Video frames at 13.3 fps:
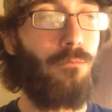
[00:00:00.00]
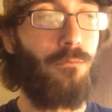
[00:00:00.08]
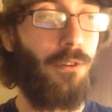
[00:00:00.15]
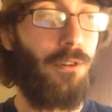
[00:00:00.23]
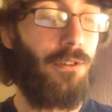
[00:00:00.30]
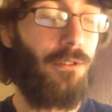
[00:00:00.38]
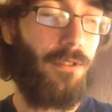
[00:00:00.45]

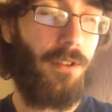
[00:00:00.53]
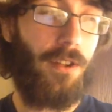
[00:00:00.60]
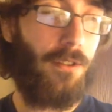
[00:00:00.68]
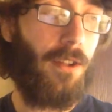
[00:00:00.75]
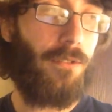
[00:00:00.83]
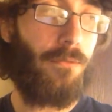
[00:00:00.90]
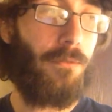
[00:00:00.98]

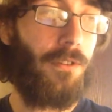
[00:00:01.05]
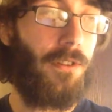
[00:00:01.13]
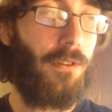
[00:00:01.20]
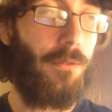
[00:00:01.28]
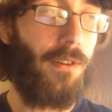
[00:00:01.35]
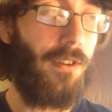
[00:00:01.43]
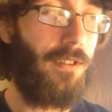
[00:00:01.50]
That's
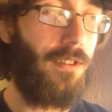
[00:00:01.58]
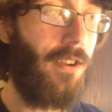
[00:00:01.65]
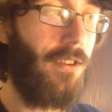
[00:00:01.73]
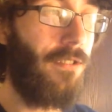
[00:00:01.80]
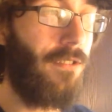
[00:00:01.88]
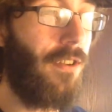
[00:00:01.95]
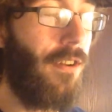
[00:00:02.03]
really what you
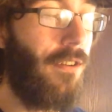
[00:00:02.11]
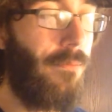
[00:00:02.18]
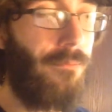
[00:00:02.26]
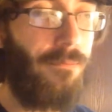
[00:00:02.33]
taste.